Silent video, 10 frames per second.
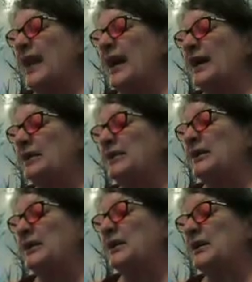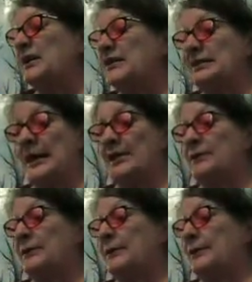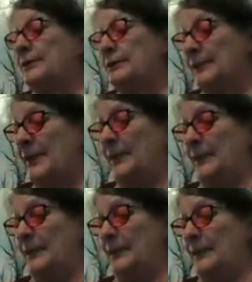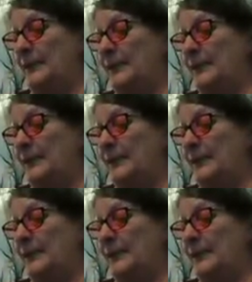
sound, and sound control.